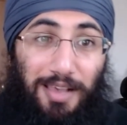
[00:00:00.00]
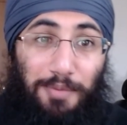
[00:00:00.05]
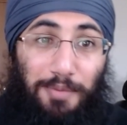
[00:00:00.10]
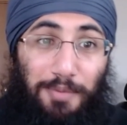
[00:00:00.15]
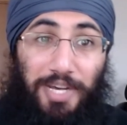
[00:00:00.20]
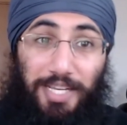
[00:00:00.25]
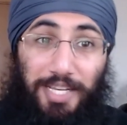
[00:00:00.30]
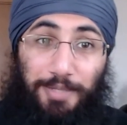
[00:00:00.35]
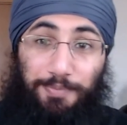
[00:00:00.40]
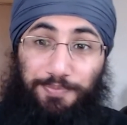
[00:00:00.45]

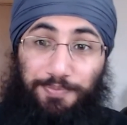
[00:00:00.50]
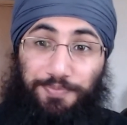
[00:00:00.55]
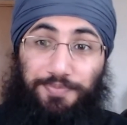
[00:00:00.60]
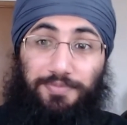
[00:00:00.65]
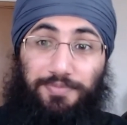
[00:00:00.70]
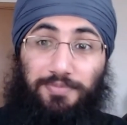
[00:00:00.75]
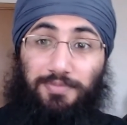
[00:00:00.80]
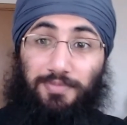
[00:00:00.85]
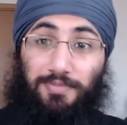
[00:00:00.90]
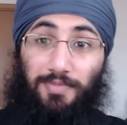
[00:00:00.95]
But
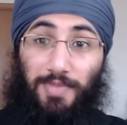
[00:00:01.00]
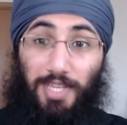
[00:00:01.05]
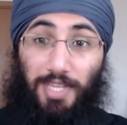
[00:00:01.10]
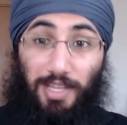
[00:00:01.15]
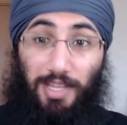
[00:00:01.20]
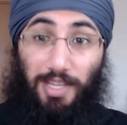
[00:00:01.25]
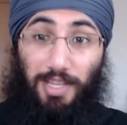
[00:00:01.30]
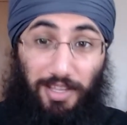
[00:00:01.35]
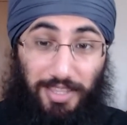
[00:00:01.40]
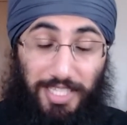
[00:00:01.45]

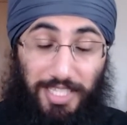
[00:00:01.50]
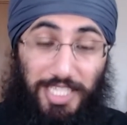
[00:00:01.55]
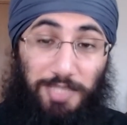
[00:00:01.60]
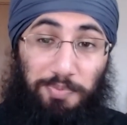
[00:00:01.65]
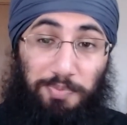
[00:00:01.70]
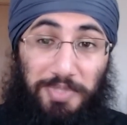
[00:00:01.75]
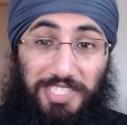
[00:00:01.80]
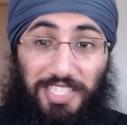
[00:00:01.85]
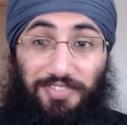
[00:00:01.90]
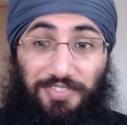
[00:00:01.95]
on this
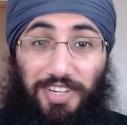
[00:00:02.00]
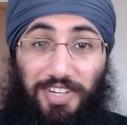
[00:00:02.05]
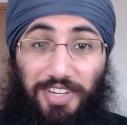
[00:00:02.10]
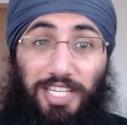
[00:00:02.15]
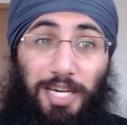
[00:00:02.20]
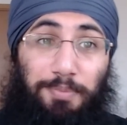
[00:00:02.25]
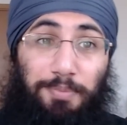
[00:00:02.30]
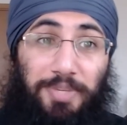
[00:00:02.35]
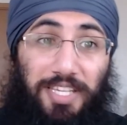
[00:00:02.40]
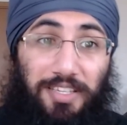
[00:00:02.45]
specific
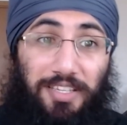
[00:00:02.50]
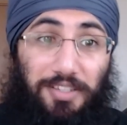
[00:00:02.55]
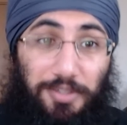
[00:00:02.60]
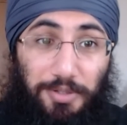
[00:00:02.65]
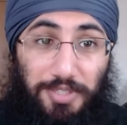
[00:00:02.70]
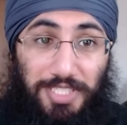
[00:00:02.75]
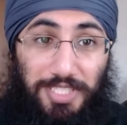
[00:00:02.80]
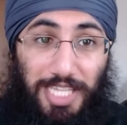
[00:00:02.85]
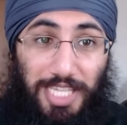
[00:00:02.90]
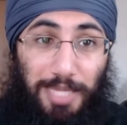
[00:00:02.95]
topic,
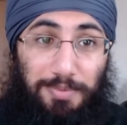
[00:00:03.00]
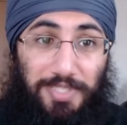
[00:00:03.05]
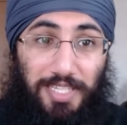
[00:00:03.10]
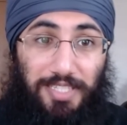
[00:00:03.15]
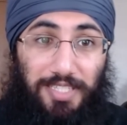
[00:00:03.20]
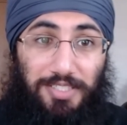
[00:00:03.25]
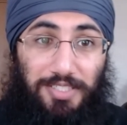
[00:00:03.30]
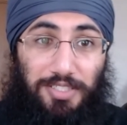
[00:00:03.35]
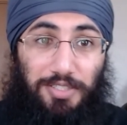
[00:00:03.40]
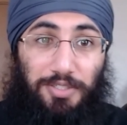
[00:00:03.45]
Guru Sahib
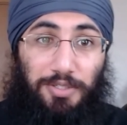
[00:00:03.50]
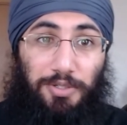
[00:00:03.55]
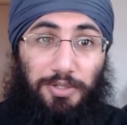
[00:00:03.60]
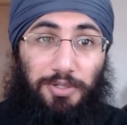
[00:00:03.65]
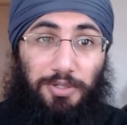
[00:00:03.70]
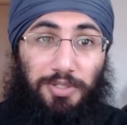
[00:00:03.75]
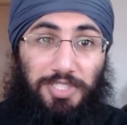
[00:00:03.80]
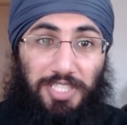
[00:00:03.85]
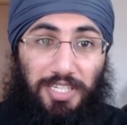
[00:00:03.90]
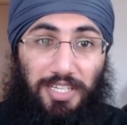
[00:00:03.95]
says,
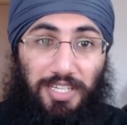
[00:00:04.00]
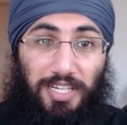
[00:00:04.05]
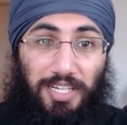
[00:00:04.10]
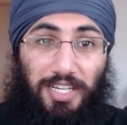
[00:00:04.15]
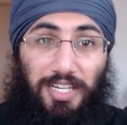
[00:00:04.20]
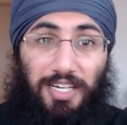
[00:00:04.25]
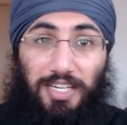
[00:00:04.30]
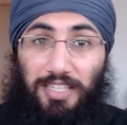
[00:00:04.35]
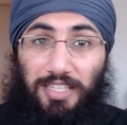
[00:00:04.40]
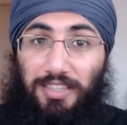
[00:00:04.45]
Guru
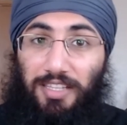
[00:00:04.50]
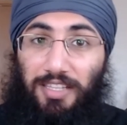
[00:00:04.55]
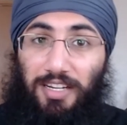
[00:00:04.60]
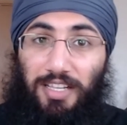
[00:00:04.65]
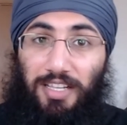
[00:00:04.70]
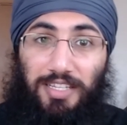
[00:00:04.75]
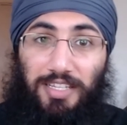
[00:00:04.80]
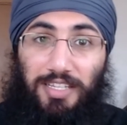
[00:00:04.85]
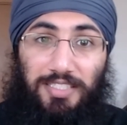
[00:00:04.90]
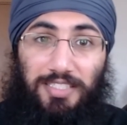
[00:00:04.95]
Janaka
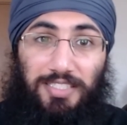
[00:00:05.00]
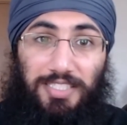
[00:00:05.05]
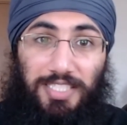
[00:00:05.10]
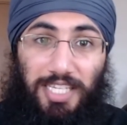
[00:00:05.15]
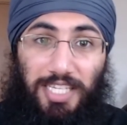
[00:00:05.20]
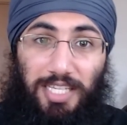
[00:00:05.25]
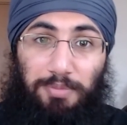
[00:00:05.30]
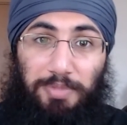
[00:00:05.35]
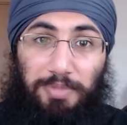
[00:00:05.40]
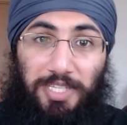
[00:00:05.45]
andala
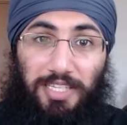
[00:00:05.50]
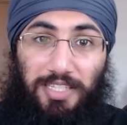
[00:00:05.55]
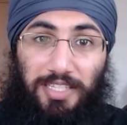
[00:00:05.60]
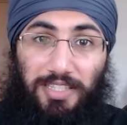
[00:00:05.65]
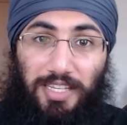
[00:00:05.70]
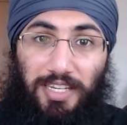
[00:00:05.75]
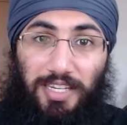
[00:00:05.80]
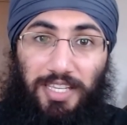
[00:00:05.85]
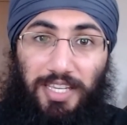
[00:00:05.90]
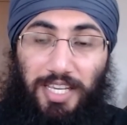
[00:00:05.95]
Sikh pi
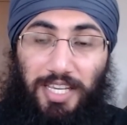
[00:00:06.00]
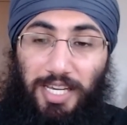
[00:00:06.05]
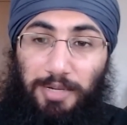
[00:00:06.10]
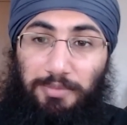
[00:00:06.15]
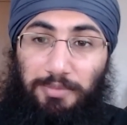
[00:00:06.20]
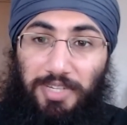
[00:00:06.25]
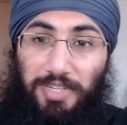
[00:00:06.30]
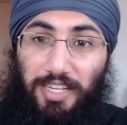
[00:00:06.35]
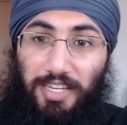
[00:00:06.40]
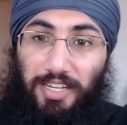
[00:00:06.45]
andale
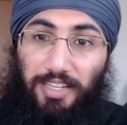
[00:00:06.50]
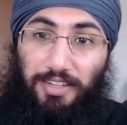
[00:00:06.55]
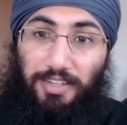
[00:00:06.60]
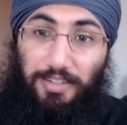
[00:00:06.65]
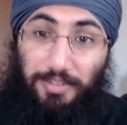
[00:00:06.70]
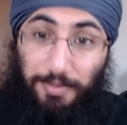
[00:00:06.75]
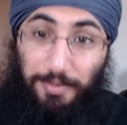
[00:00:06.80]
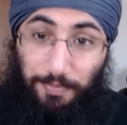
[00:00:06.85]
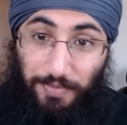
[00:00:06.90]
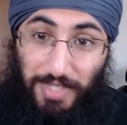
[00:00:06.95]
karma karen.
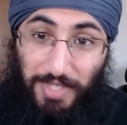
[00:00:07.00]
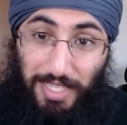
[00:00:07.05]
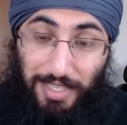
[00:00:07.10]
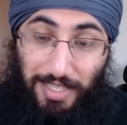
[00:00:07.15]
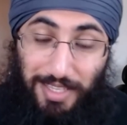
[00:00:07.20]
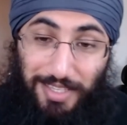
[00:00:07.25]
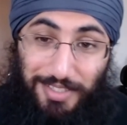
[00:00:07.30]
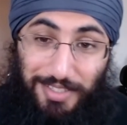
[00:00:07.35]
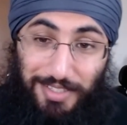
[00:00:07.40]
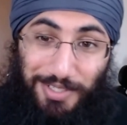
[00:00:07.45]

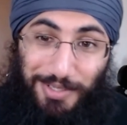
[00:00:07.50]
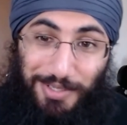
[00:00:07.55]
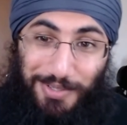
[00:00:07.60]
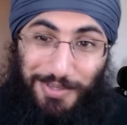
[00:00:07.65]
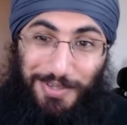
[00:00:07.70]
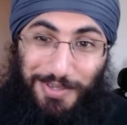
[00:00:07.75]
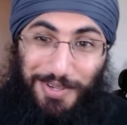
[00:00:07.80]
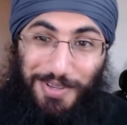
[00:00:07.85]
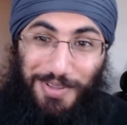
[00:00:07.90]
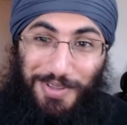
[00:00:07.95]

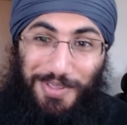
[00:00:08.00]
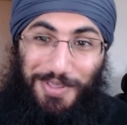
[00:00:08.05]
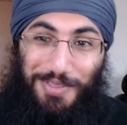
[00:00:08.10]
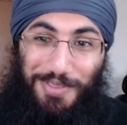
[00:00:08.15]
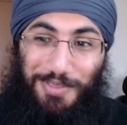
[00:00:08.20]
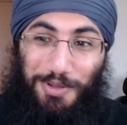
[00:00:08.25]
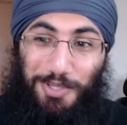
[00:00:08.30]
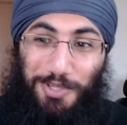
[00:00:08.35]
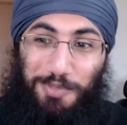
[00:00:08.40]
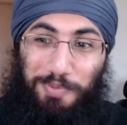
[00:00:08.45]
So
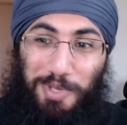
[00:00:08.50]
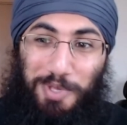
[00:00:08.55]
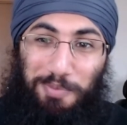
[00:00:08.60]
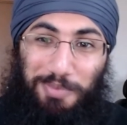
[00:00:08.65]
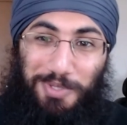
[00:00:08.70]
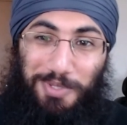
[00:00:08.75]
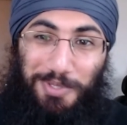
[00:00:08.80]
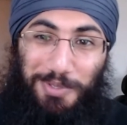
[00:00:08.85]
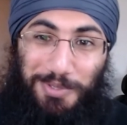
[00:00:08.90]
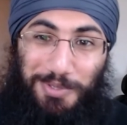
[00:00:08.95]
those
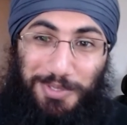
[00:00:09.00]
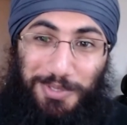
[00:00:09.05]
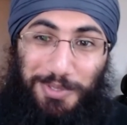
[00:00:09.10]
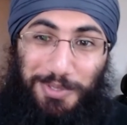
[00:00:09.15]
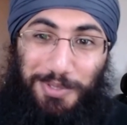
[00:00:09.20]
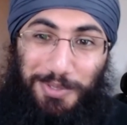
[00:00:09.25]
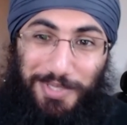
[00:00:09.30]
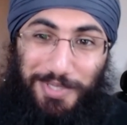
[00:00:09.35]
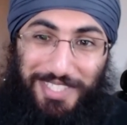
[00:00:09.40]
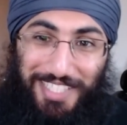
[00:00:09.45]
people whose
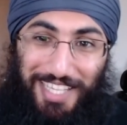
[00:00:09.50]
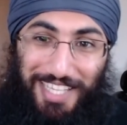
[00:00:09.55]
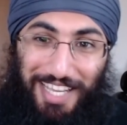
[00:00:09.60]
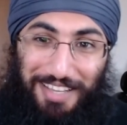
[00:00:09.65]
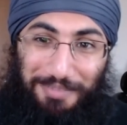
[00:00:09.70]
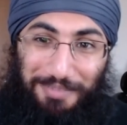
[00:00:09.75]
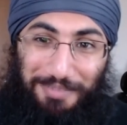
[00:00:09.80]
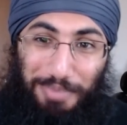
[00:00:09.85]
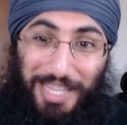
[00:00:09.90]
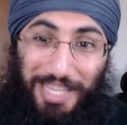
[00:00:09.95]
guru is
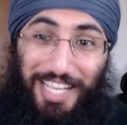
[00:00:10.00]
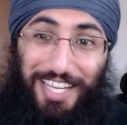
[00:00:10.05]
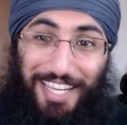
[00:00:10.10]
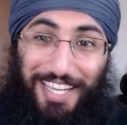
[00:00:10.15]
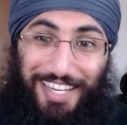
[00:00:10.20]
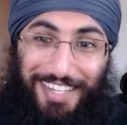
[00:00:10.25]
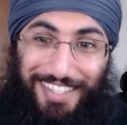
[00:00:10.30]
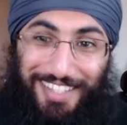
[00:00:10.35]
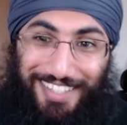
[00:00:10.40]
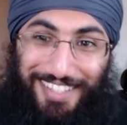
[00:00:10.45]

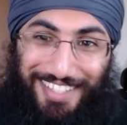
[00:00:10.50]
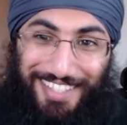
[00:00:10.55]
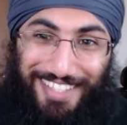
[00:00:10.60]
blind,